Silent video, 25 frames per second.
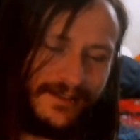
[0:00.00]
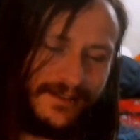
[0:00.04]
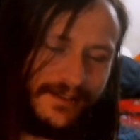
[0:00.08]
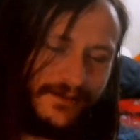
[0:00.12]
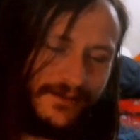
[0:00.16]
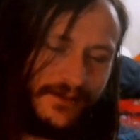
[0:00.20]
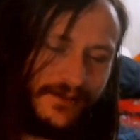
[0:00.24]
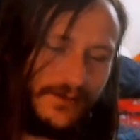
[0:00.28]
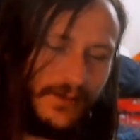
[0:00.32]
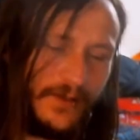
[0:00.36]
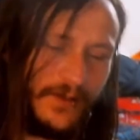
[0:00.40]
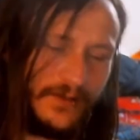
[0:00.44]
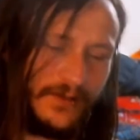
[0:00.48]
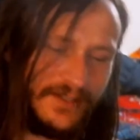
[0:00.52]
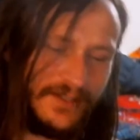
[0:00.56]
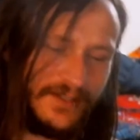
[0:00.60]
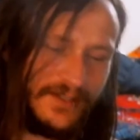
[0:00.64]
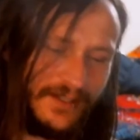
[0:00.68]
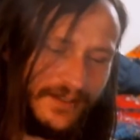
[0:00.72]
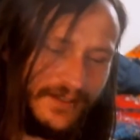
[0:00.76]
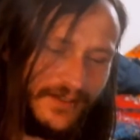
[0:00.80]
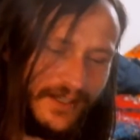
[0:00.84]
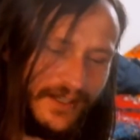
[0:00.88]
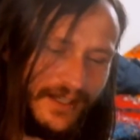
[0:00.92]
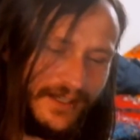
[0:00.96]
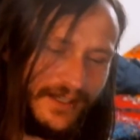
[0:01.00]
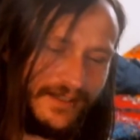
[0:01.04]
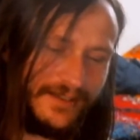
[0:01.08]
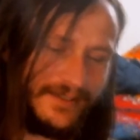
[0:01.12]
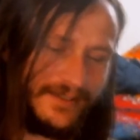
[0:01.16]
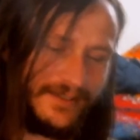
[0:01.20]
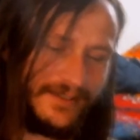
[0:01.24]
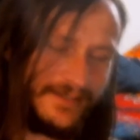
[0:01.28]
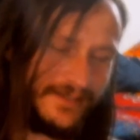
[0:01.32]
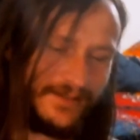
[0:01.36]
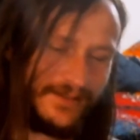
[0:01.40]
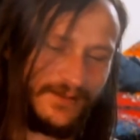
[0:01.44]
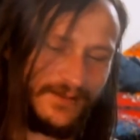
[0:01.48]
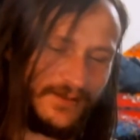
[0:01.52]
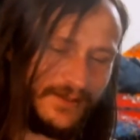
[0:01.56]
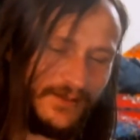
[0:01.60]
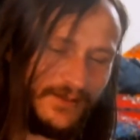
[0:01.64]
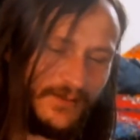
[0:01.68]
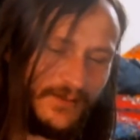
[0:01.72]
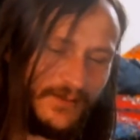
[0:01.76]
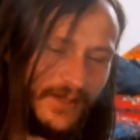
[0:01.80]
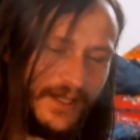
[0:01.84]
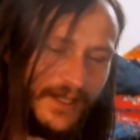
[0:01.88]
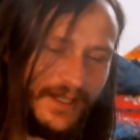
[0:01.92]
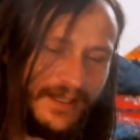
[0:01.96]
If you post online, that's
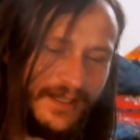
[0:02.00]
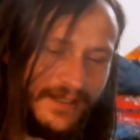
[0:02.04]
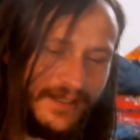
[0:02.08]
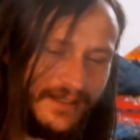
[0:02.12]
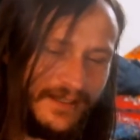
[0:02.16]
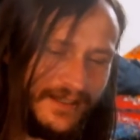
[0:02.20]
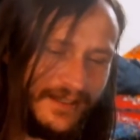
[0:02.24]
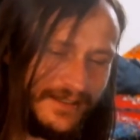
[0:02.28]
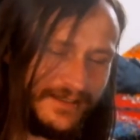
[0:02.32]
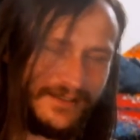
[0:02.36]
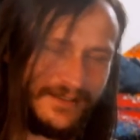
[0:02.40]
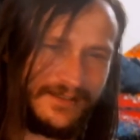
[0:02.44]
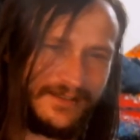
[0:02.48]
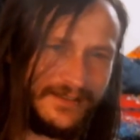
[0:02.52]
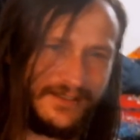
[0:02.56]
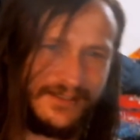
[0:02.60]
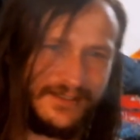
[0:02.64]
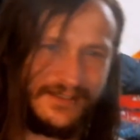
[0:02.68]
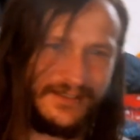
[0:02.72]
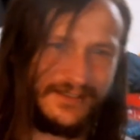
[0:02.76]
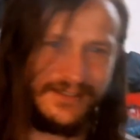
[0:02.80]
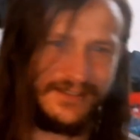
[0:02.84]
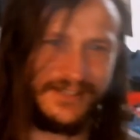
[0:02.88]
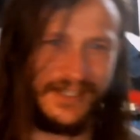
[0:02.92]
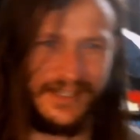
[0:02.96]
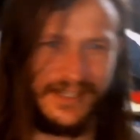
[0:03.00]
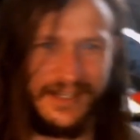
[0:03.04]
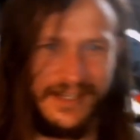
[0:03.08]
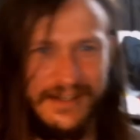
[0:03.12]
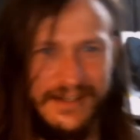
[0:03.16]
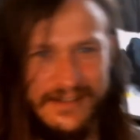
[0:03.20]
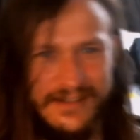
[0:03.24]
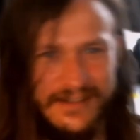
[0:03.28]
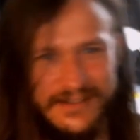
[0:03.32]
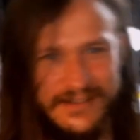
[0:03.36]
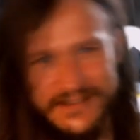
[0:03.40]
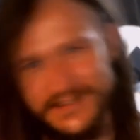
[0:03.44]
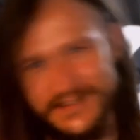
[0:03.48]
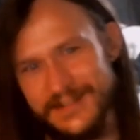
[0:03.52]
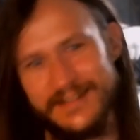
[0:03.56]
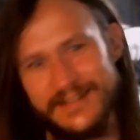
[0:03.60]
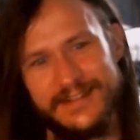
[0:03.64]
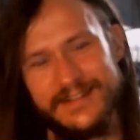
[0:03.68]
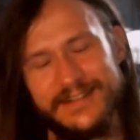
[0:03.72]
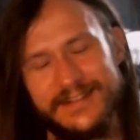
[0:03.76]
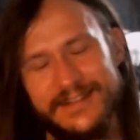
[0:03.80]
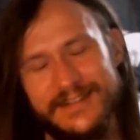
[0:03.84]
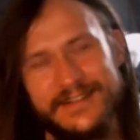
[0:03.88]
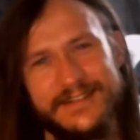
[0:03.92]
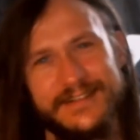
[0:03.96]
somebody that's checking out
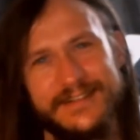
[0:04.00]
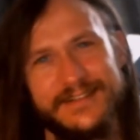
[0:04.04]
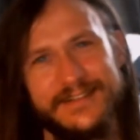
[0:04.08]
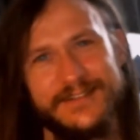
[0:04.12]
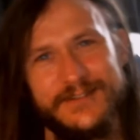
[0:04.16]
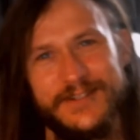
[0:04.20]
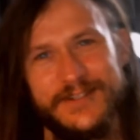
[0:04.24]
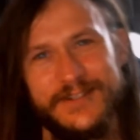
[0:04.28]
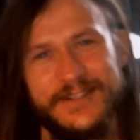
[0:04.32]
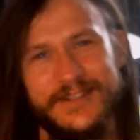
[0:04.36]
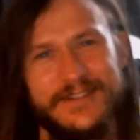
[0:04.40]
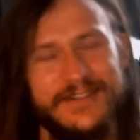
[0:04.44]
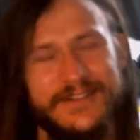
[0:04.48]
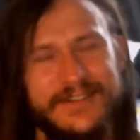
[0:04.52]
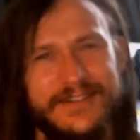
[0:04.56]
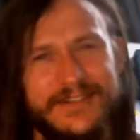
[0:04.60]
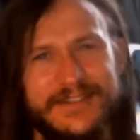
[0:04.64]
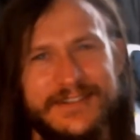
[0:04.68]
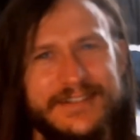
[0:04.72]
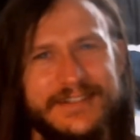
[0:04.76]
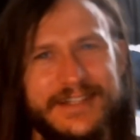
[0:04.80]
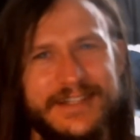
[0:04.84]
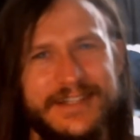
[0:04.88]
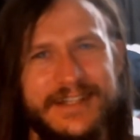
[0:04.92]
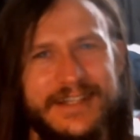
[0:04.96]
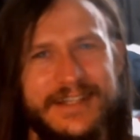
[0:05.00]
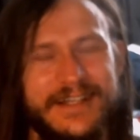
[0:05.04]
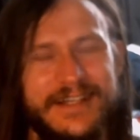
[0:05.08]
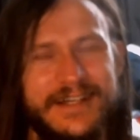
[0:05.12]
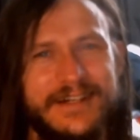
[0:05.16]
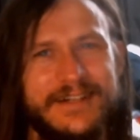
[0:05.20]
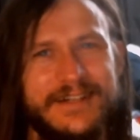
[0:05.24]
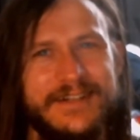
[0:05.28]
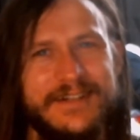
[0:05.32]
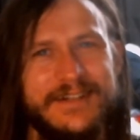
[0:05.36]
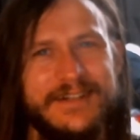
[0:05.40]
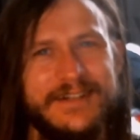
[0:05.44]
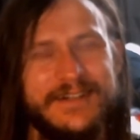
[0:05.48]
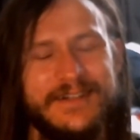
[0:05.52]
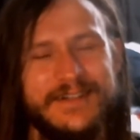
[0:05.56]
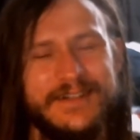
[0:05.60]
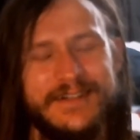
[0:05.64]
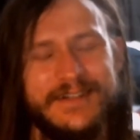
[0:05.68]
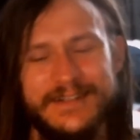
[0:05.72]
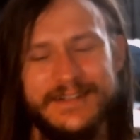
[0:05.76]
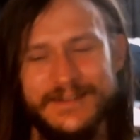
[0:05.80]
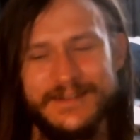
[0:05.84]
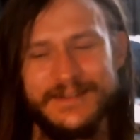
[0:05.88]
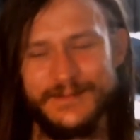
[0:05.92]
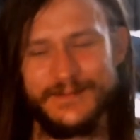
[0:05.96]
your Twitter or checking out your
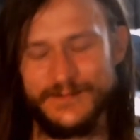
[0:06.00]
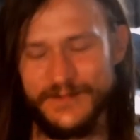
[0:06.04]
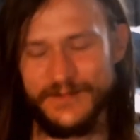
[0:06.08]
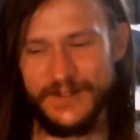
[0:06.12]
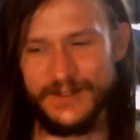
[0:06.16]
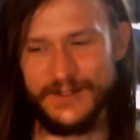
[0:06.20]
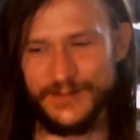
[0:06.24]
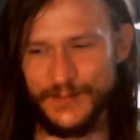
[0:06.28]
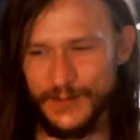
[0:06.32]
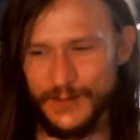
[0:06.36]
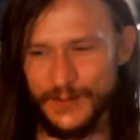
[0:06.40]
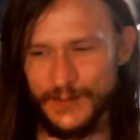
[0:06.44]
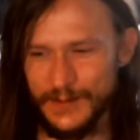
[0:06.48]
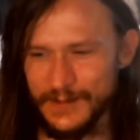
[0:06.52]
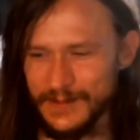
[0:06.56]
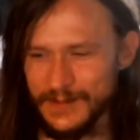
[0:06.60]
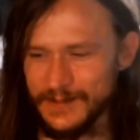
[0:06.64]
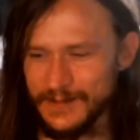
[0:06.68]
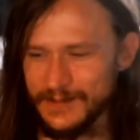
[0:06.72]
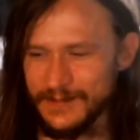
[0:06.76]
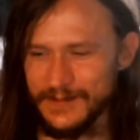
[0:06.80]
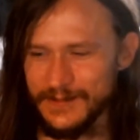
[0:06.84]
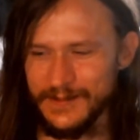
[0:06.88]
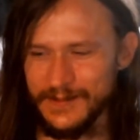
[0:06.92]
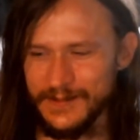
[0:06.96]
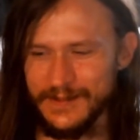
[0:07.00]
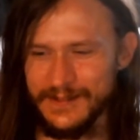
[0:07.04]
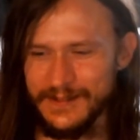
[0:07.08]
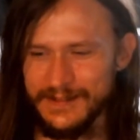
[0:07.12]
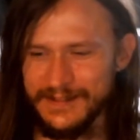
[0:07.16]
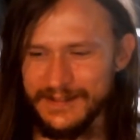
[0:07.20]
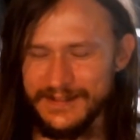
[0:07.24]
Facebook, or